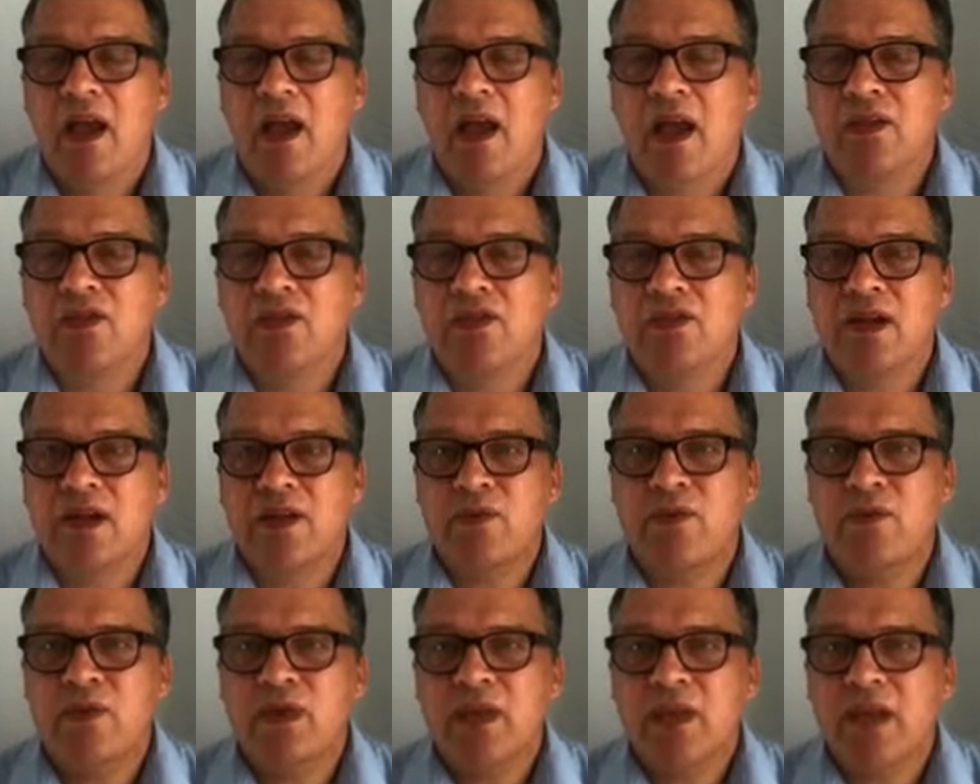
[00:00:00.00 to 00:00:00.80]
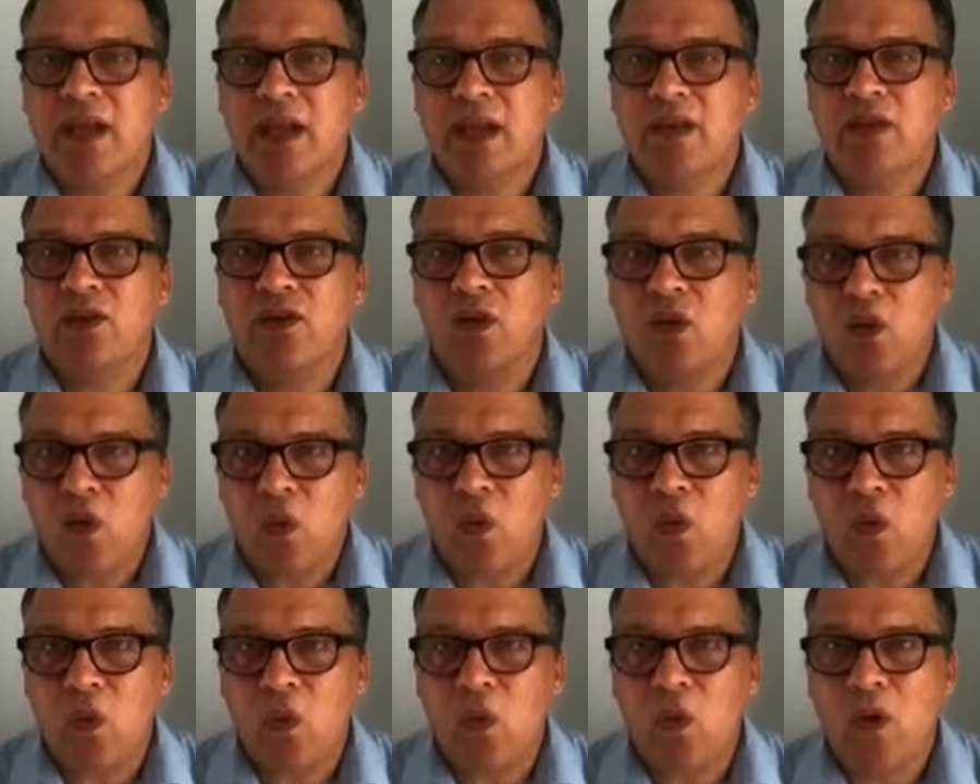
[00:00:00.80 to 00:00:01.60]
And so that we can
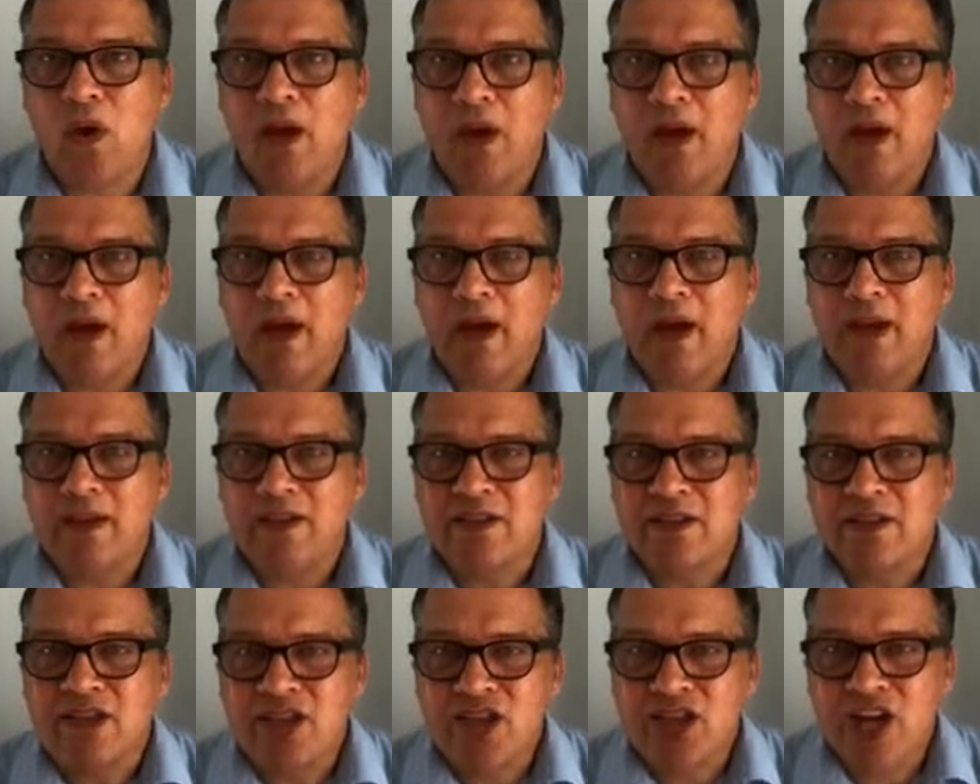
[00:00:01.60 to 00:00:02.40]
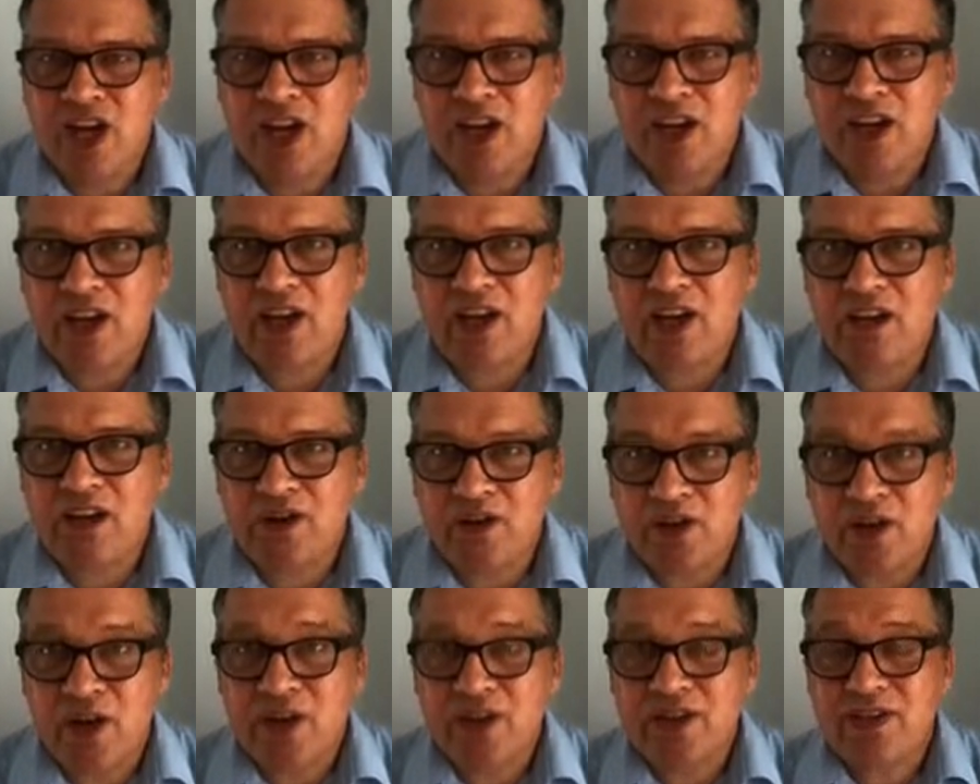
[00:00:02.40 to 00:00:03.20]
go and share
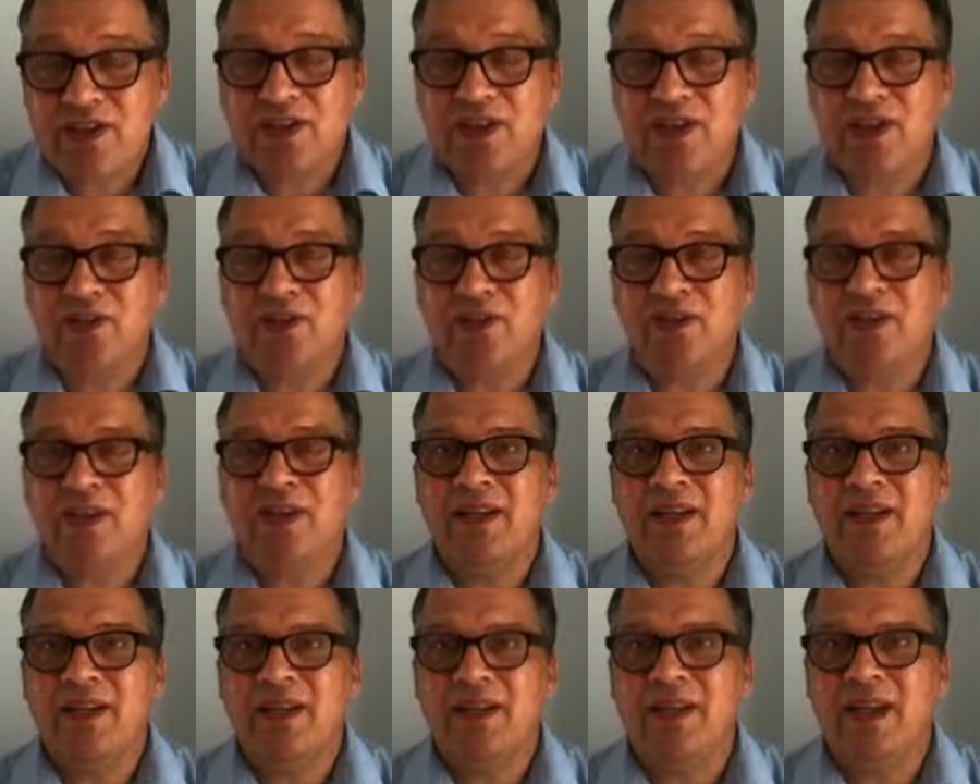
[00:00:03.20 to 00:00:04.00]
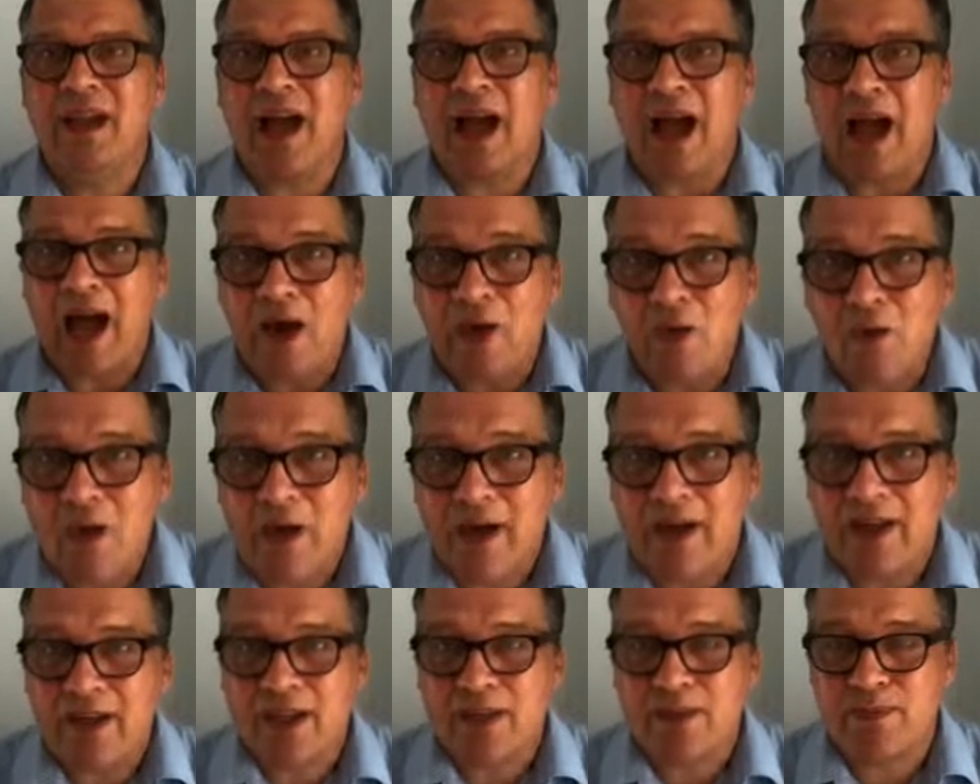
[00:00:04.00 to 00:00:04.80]
not only
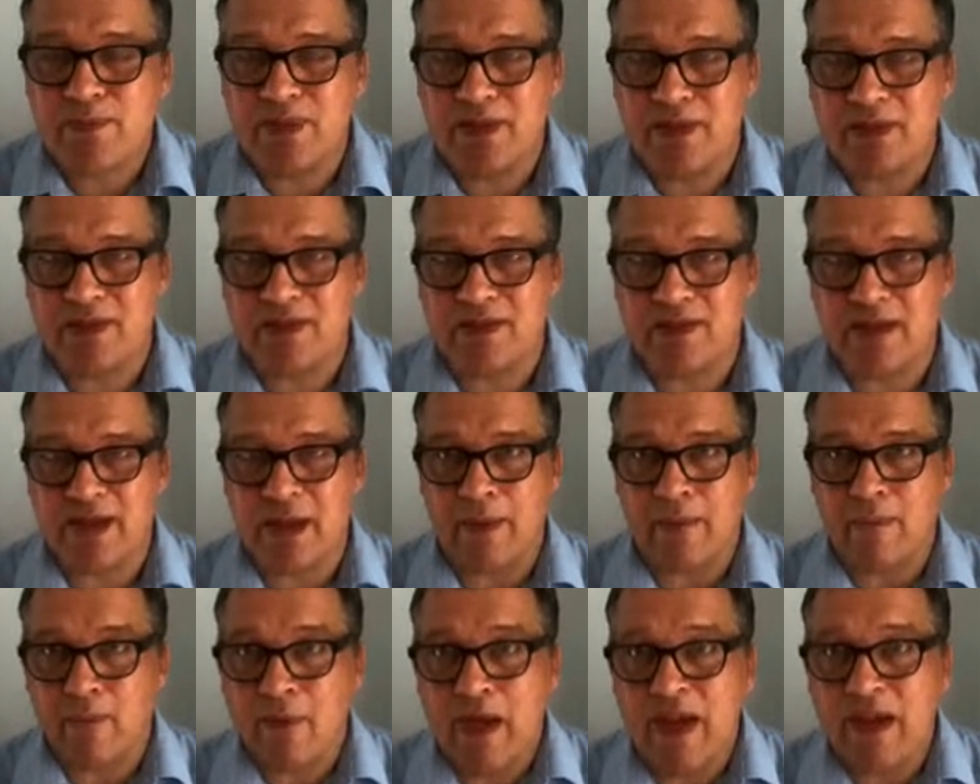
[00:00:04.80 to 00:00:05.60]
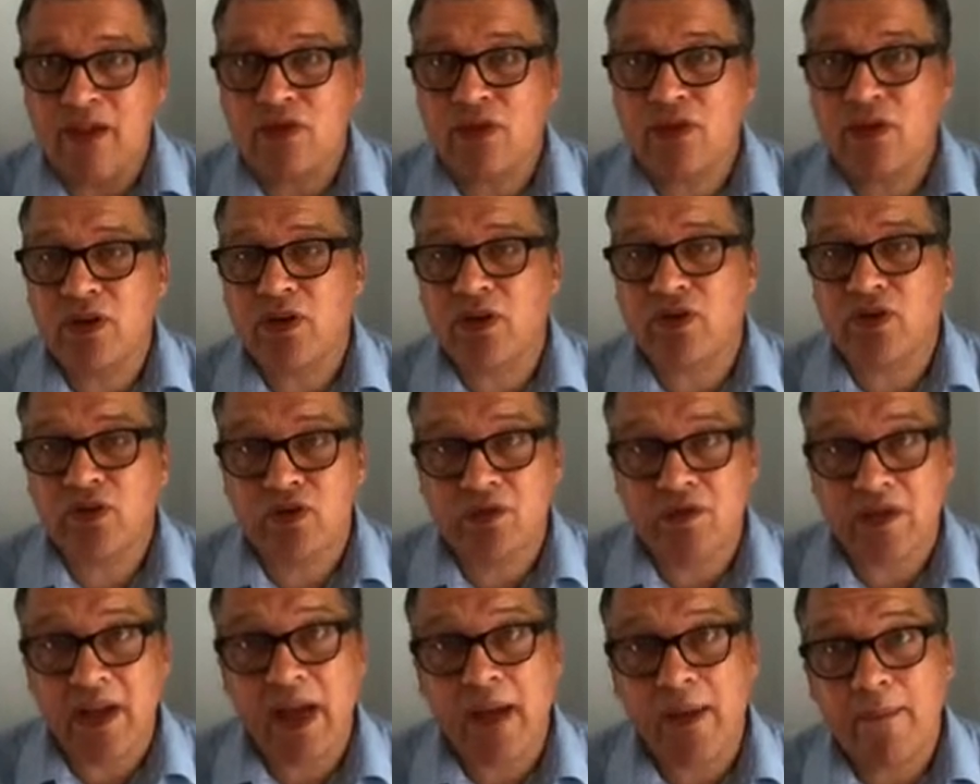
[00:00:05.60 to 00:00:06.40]
our experience and mentoring
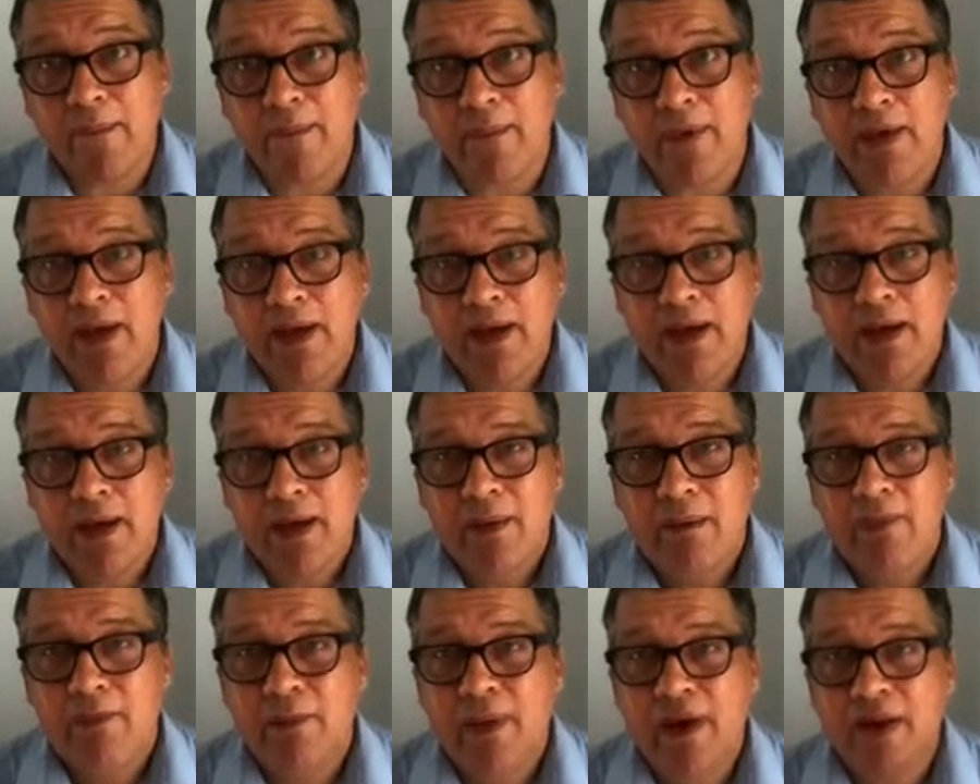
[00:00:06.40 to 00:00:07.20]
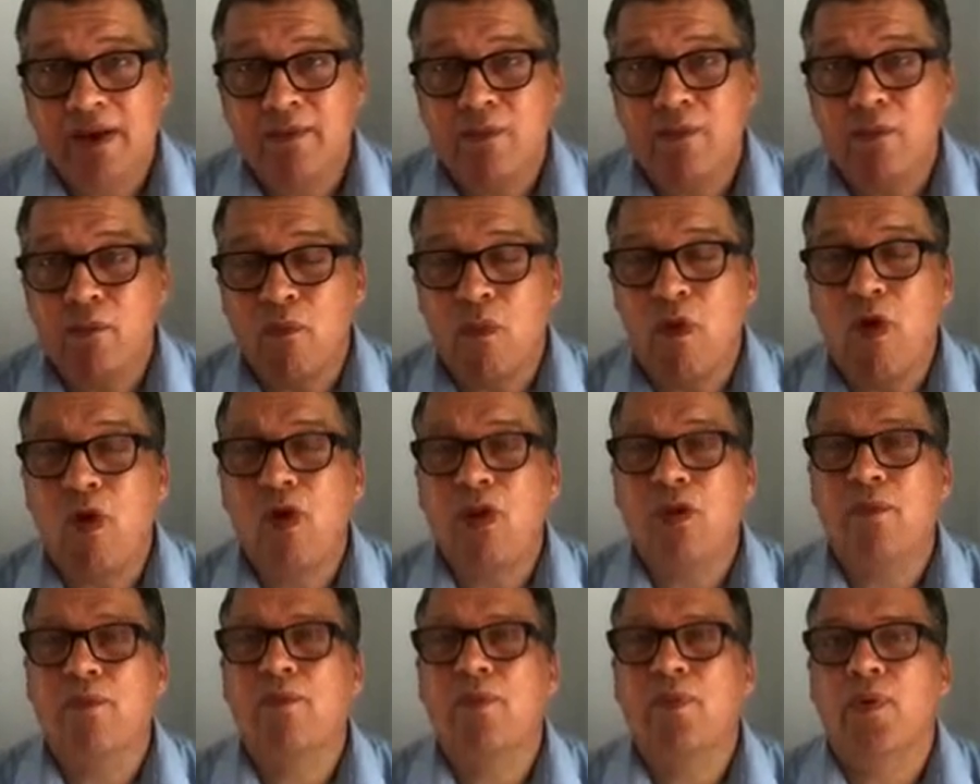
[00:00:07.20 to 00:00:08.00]
to them, but
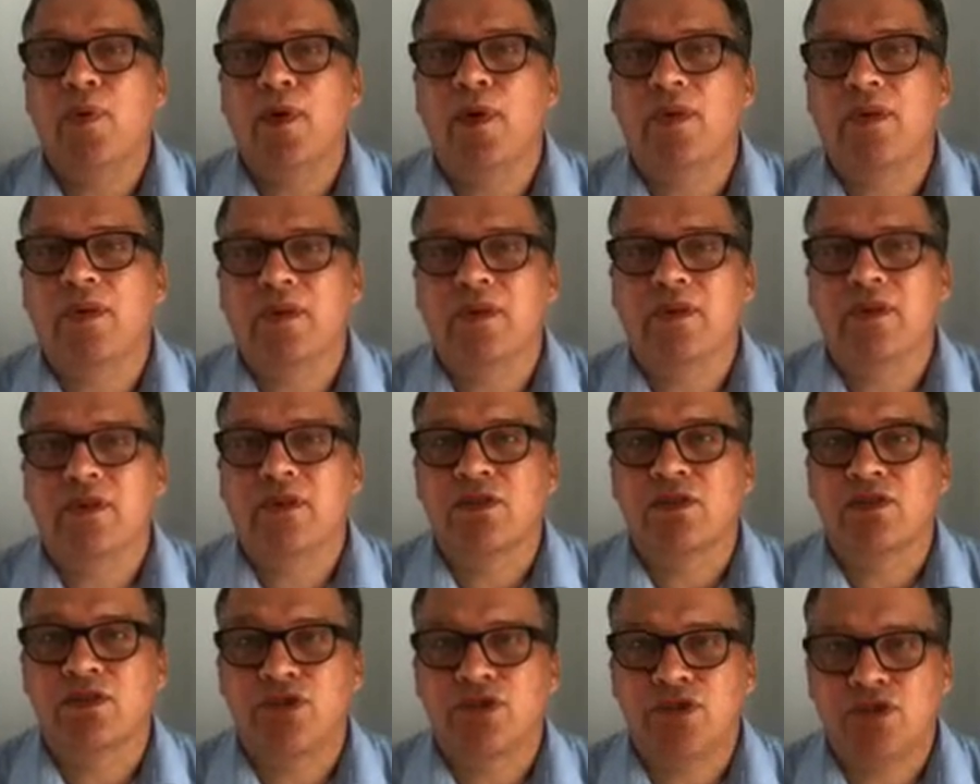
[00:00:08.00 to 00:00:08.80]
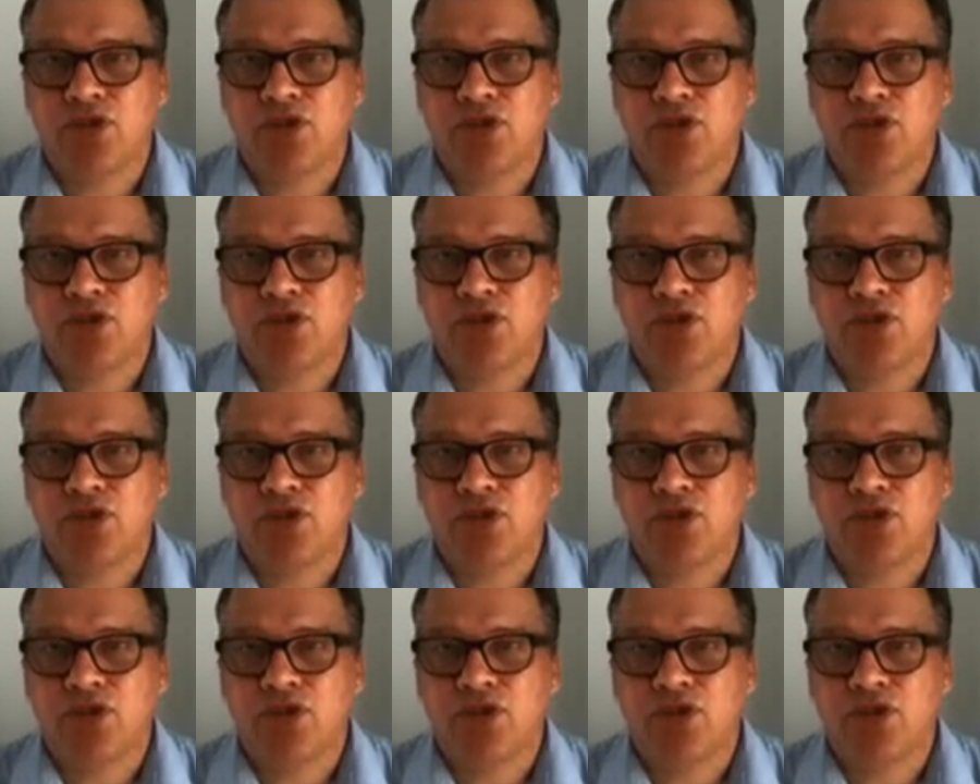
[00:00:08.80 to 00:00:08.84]
more important, to